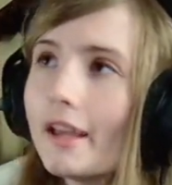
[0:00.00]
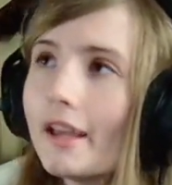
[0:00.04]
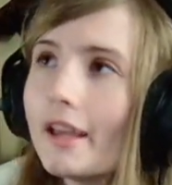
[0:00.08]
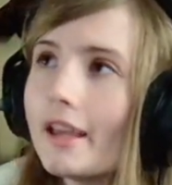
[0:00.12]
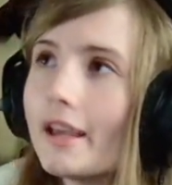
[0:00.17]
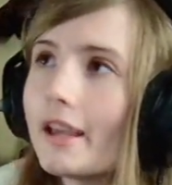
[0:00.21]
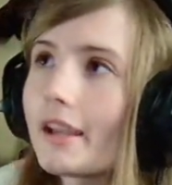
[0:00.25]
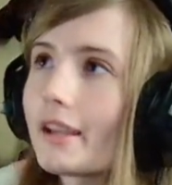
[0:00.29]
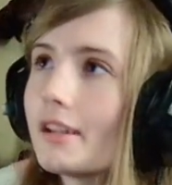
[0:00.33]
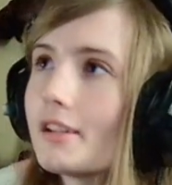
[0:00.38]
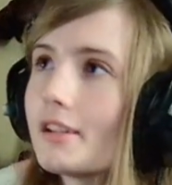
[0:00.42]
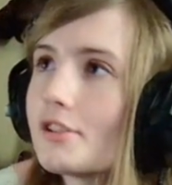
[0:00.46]

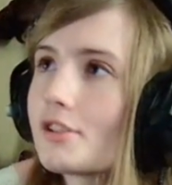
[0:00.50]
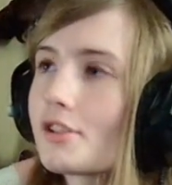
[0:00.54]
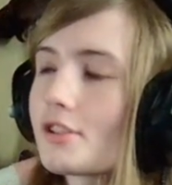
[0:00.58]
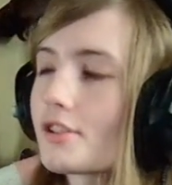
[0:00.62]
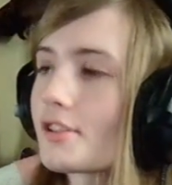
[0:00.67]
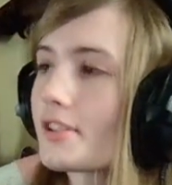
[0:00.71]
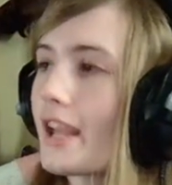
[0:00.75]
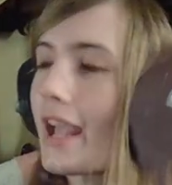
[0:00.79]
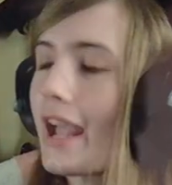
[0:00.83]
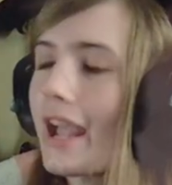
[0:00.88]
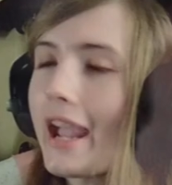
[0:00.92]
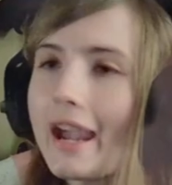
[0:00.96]
It can
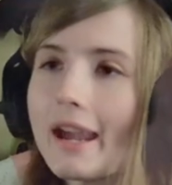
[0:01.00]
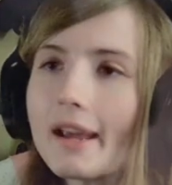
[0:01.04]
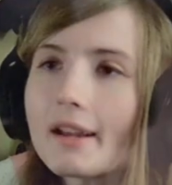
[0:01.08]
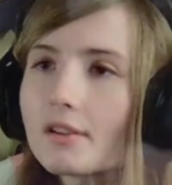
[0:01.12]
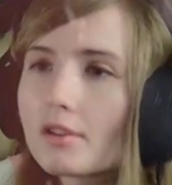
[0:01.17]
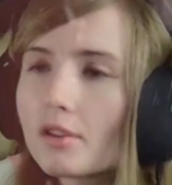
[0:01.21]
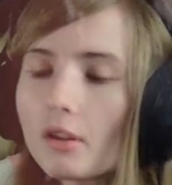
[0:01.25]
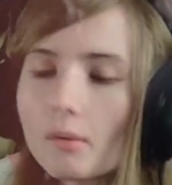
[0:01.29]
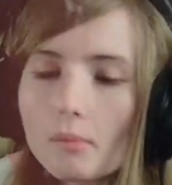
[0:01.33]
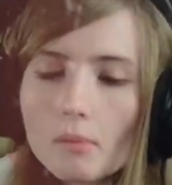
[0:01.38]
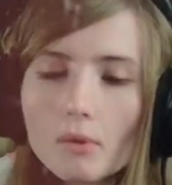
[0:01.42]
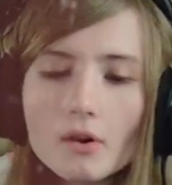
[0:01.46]
just
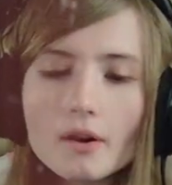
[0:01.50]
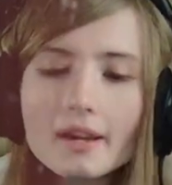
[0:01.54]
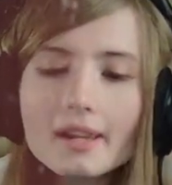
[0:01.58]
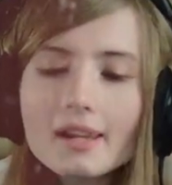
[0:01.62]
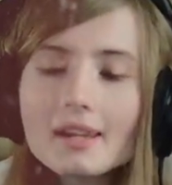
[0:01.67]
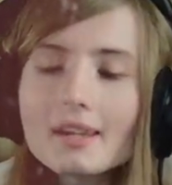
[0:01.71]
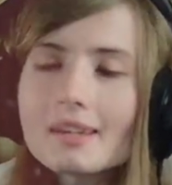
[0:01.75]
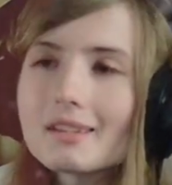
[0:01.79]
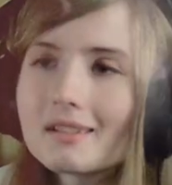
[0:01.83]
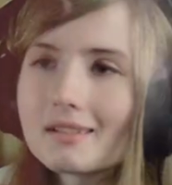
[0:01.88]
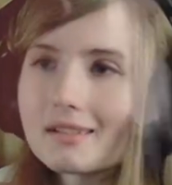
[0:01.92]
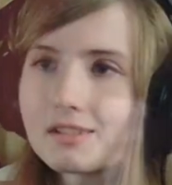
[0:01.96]
handle more
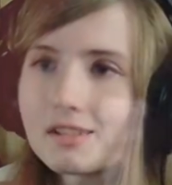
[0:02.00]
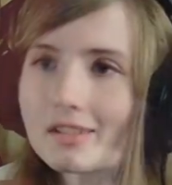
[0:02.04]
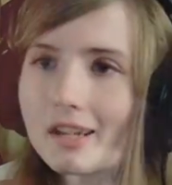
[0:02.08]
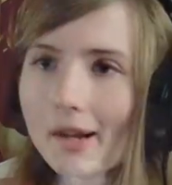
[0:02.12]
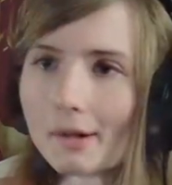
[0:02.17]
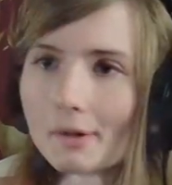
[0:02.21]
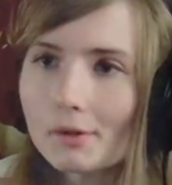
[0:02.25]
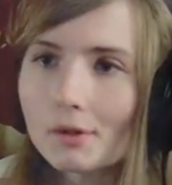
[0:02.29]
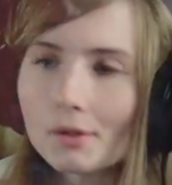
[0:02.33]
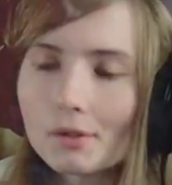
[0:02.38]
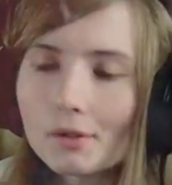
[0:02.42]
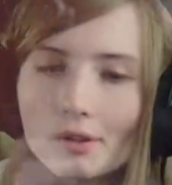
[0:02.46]
heat in
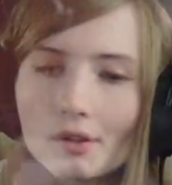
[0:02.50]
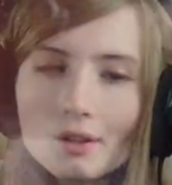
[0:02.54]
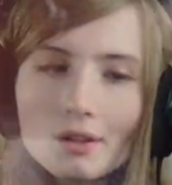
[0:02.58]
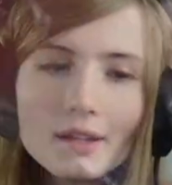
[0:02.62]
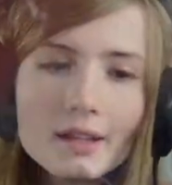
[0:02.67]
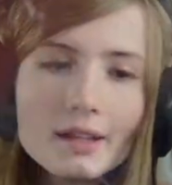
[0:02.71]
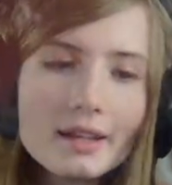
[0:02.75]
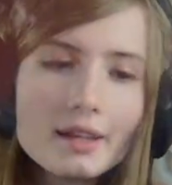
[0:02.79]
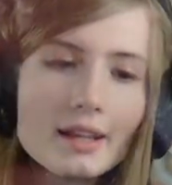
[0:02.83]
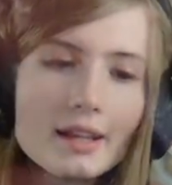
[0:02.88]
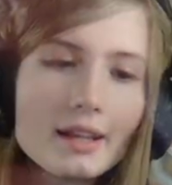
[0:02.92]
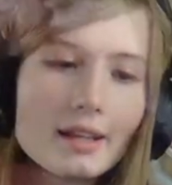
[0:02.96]
general,
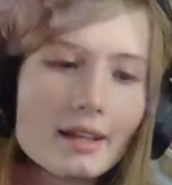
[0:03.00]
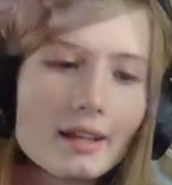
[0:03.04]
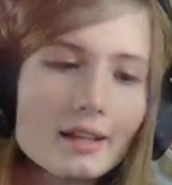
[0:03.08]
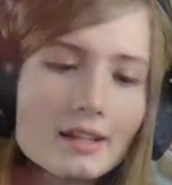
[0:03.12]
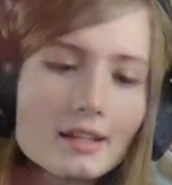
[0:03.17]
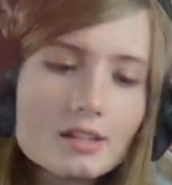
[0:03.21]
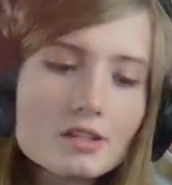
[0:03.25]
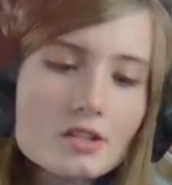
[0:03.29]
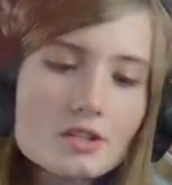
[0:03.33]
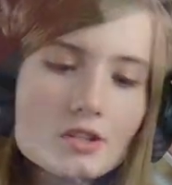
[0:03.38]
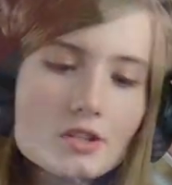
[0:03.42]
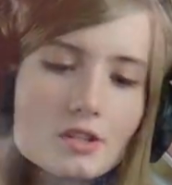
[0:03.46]
and
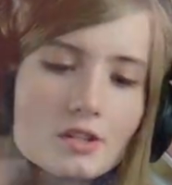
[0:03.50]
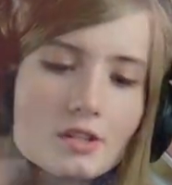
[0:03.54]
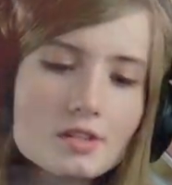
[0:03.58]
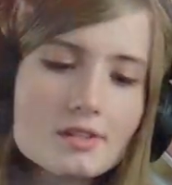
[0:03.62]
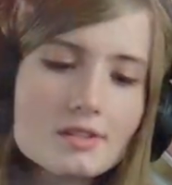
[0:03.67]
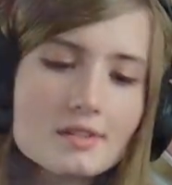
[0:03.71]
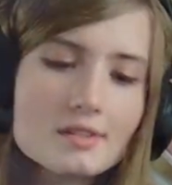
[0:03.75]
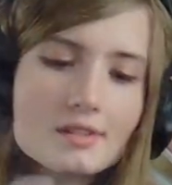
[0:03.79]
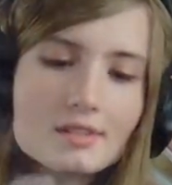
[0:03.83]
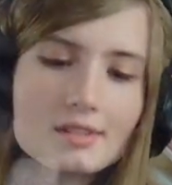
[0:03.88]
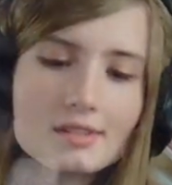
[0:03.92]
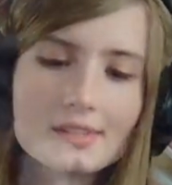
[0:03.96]
it's
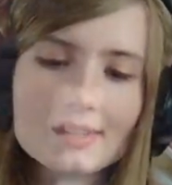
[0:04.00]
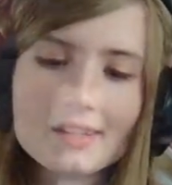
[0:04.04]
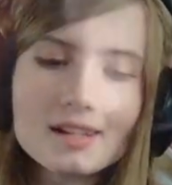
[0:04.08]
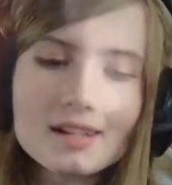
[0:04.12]
just